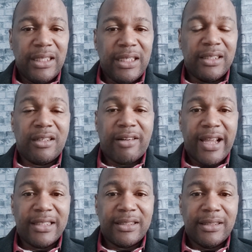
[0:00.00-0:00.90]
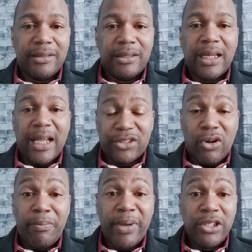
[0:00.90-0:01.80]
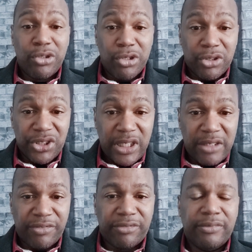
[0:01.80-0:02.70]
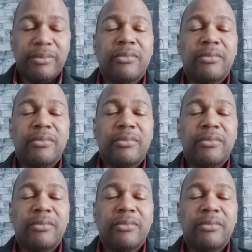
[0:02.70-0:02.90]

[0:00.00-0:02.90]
in Christ as compared to yourself,